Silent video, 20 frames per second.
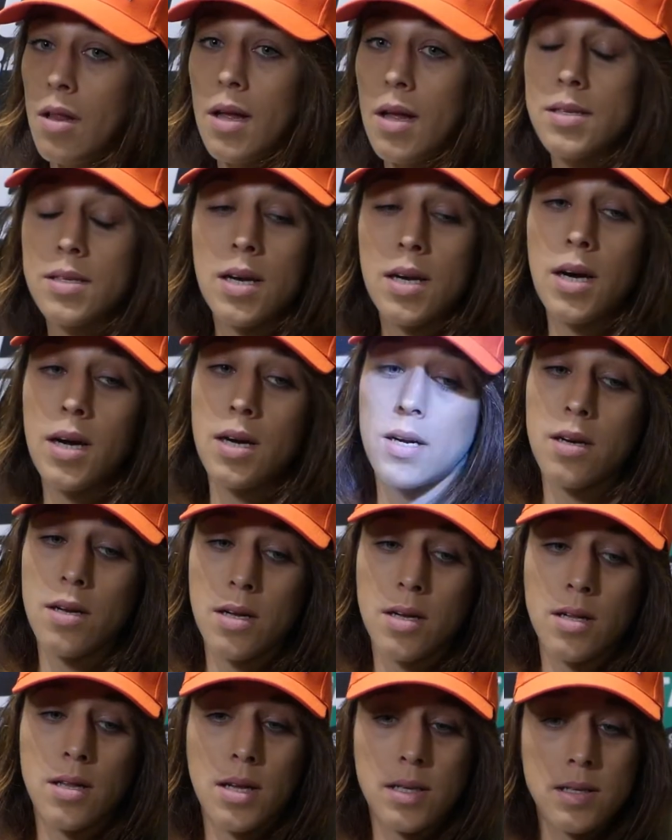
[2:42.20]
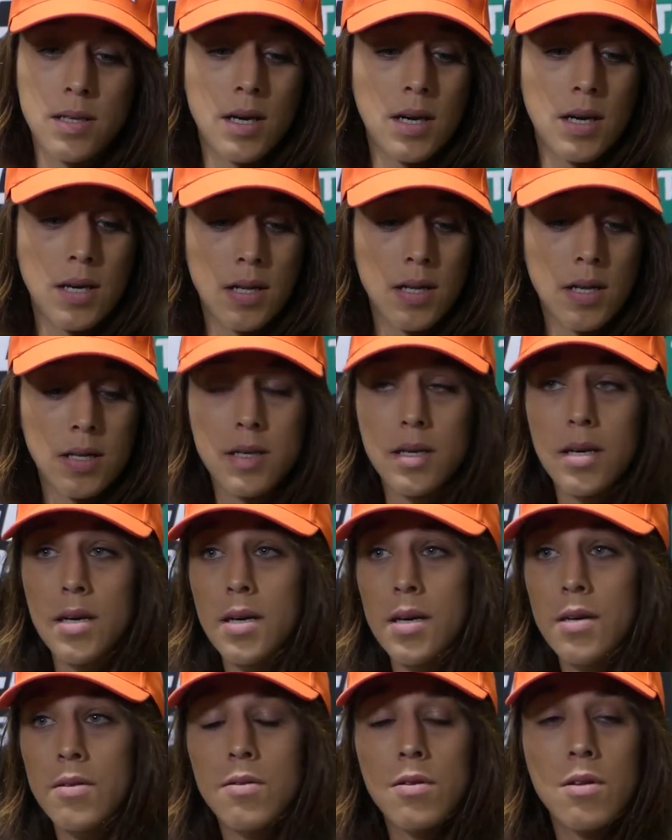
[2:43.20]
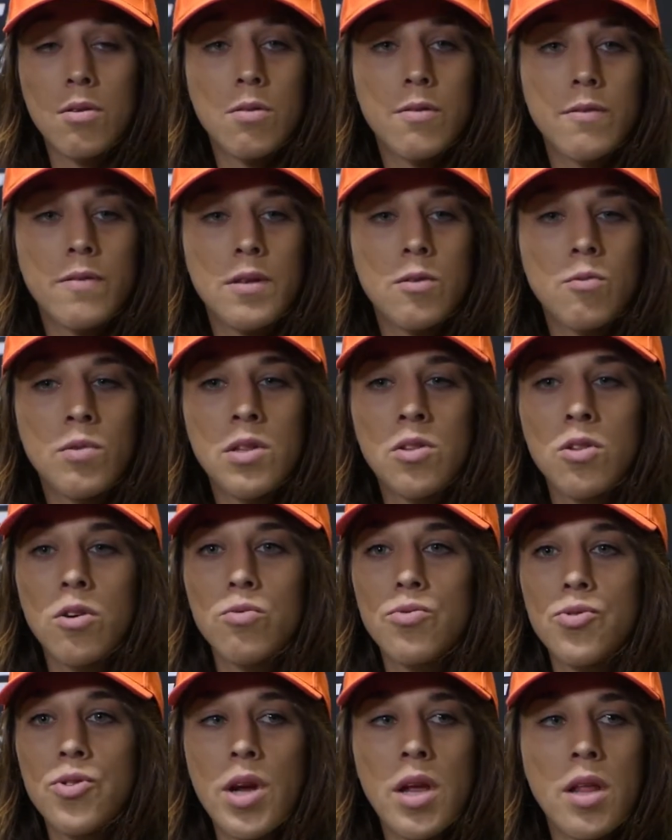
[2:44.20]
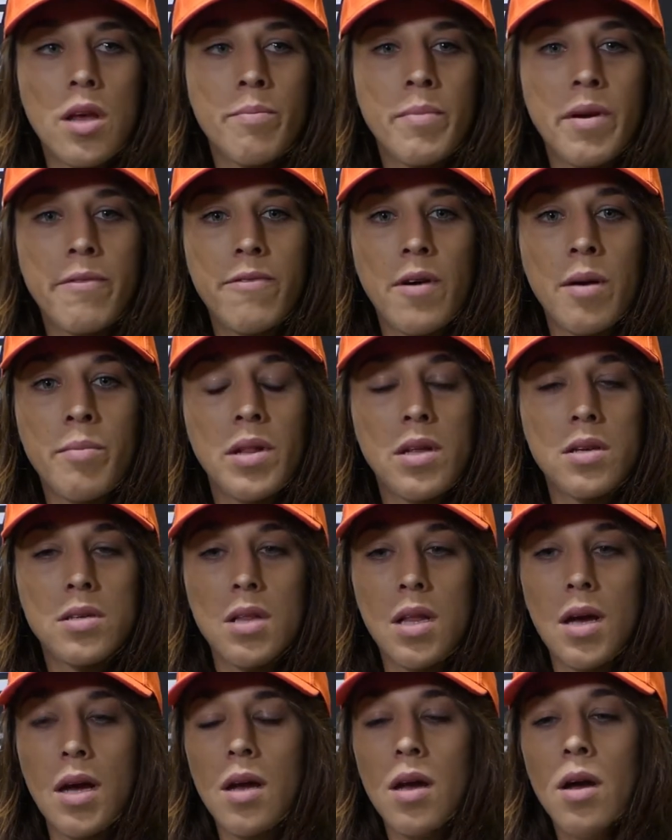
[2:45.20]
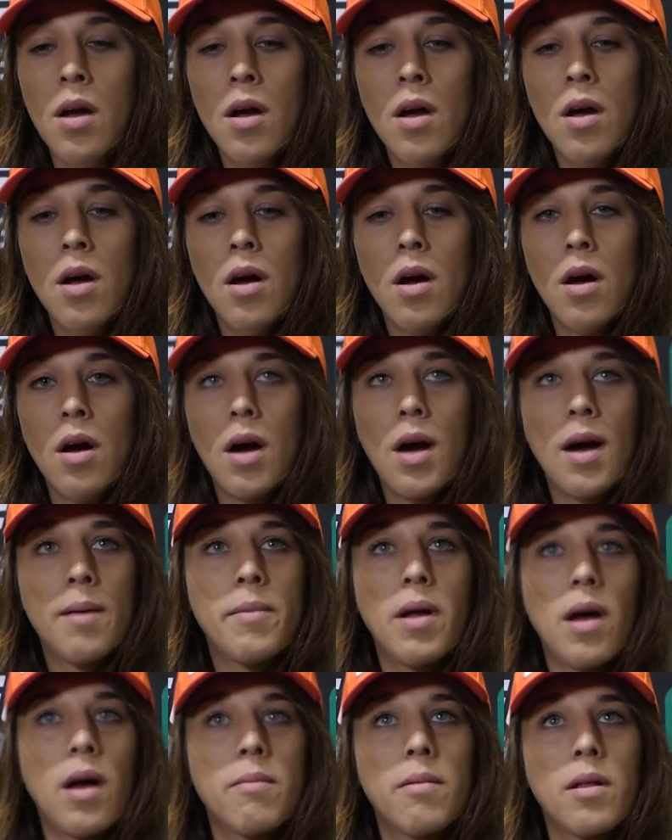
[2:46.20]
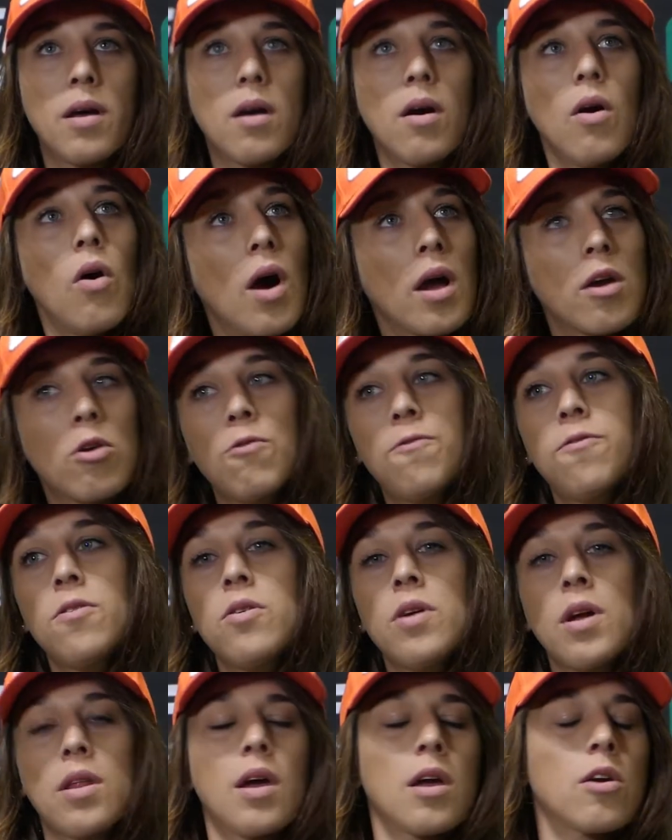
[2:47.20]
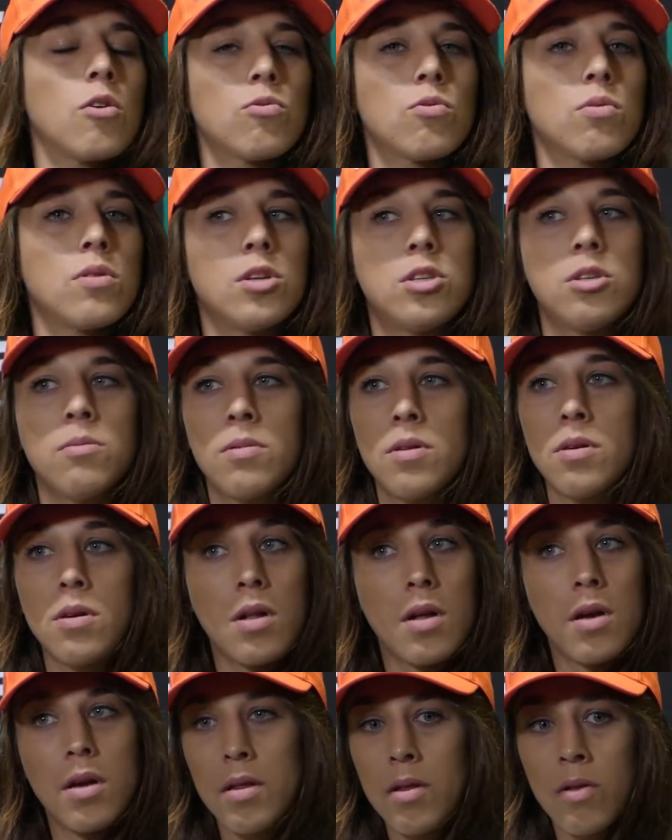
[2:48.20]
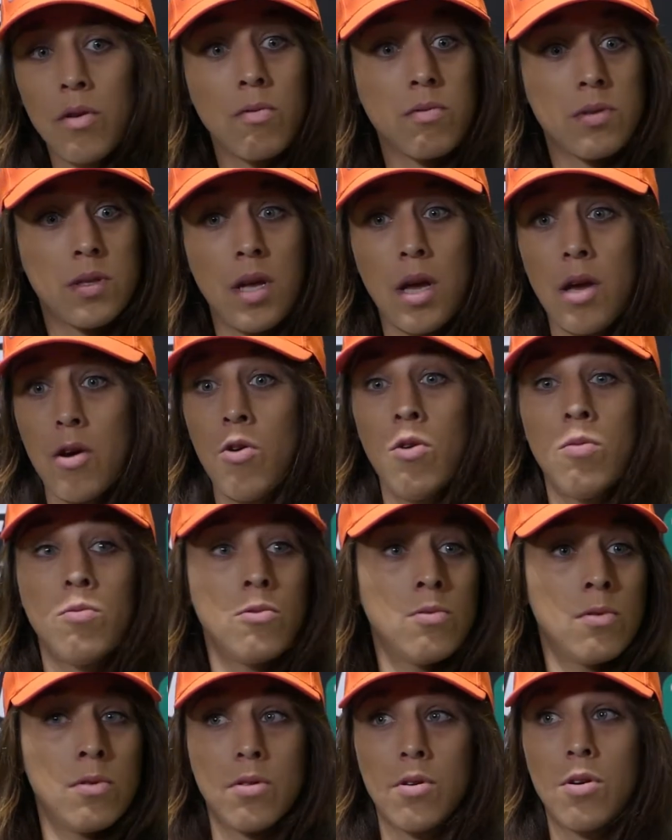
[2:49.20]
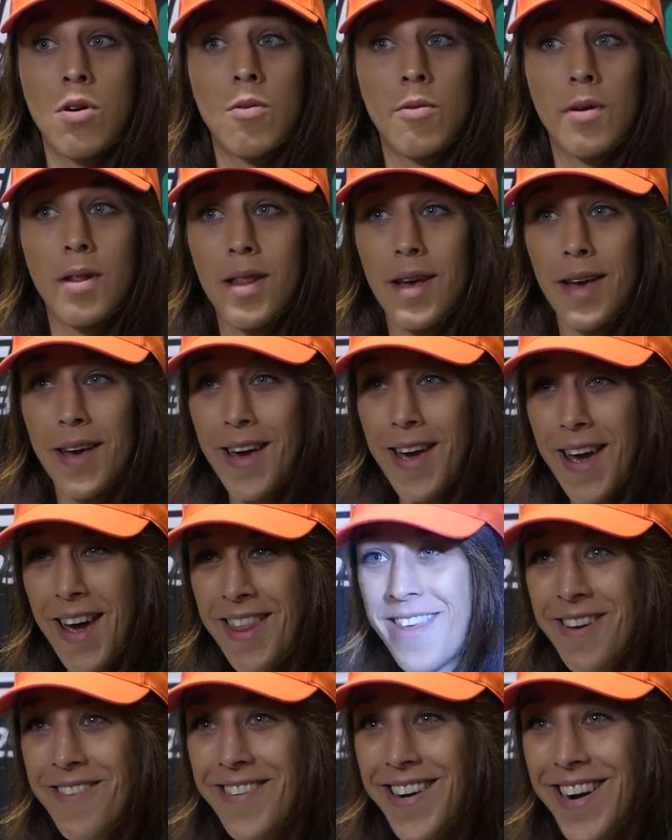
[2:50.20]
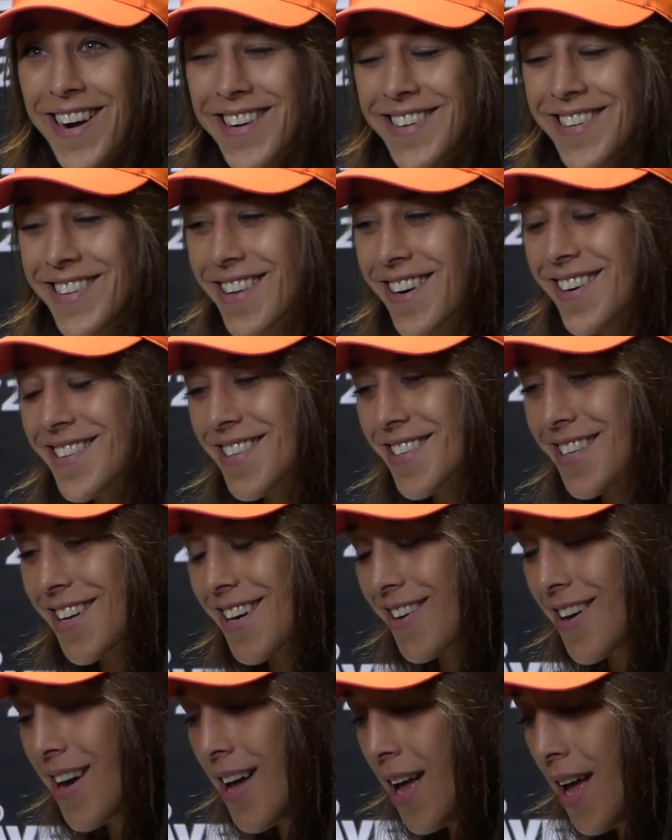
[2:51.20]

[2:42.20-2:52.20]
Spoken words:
That's hard, you know, even with no training. My family is like, I'm like, oh, I go for a run, I go to the gym, and they're like, no, stay home, you're not going, like, anywhere, you know, so